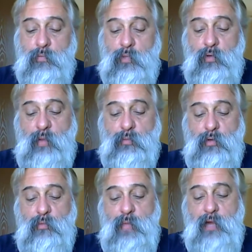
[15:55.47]
So I dropped
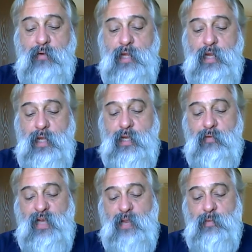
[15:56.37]
a new battery in it, and
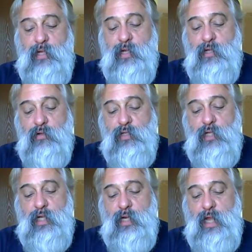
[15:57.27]
every time you get to use
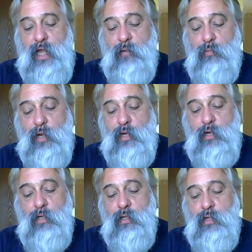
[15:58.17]
it, you got to calibrate it.